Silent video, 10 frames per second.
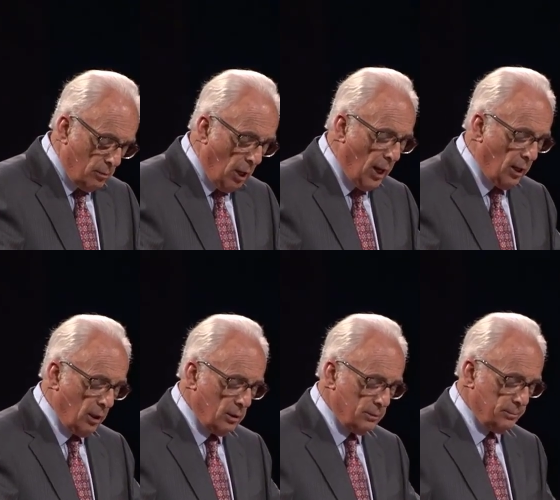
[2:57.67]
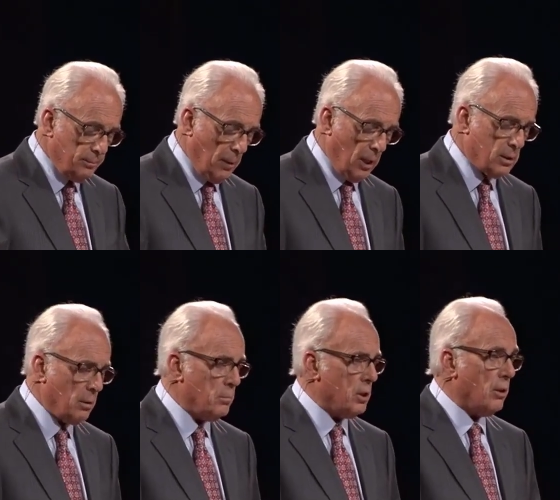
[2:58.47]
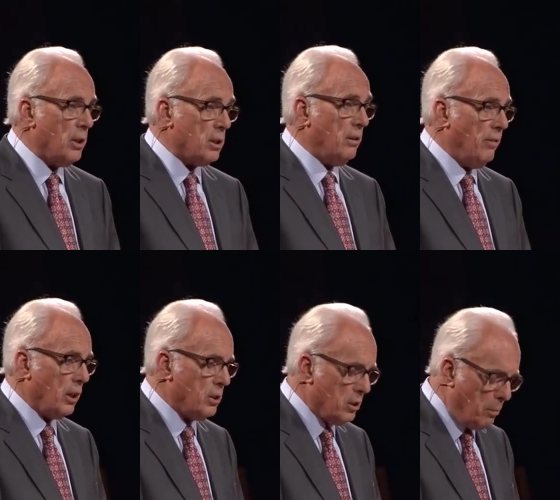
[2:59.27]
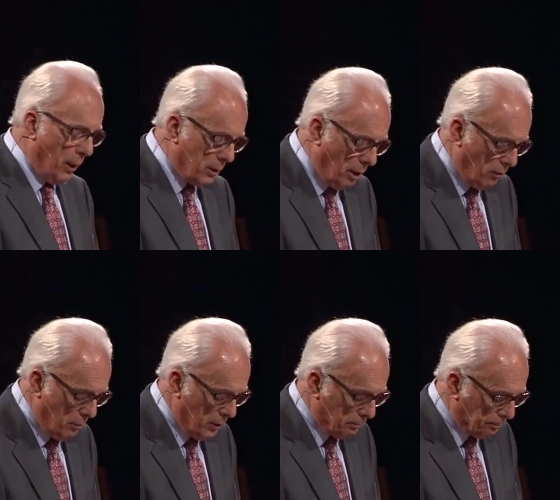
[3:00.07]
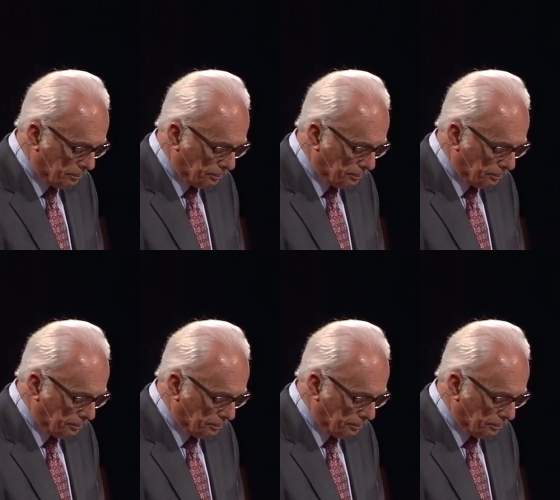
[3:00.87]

Ryle had some serious convictions about government